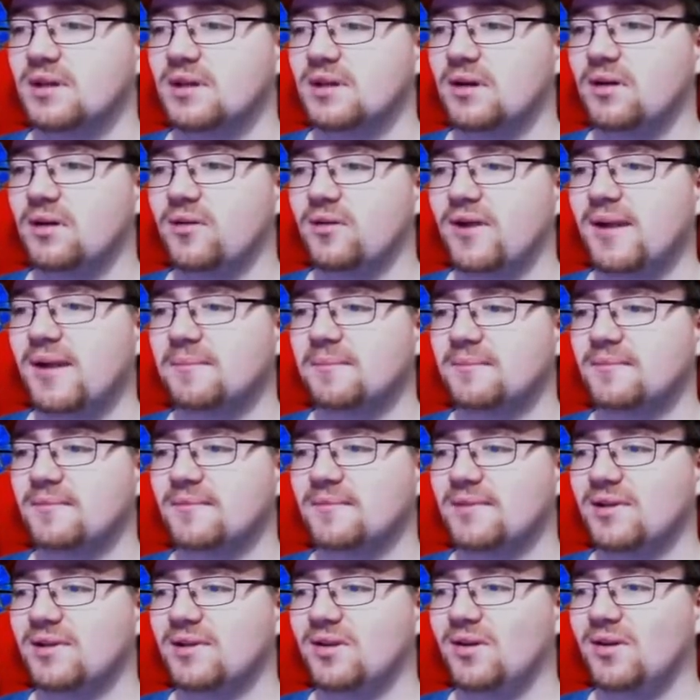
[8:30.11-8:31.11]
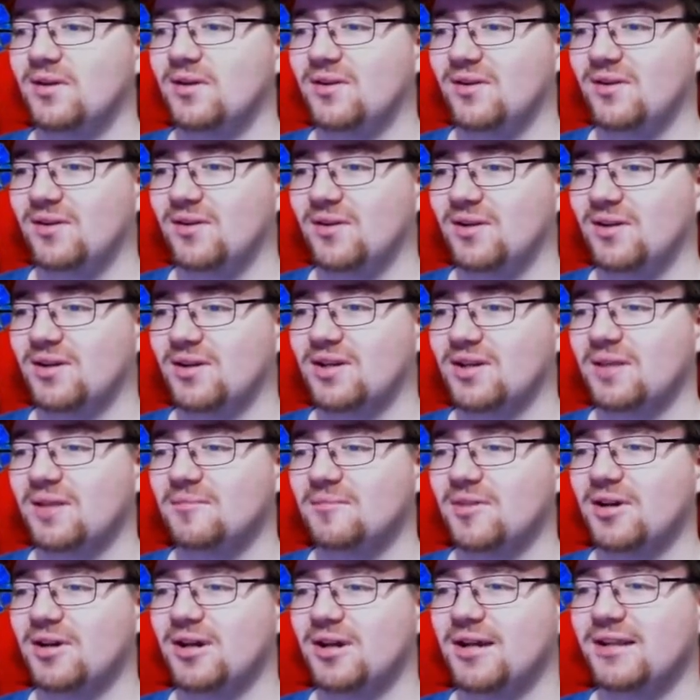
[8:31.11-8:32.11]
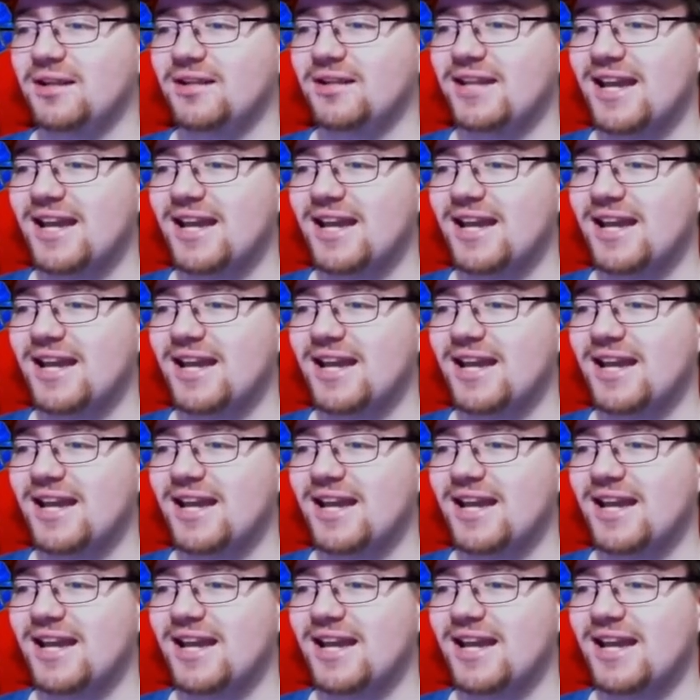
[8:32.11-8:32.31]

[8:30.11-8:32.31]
Oh, crap. Oh, come on.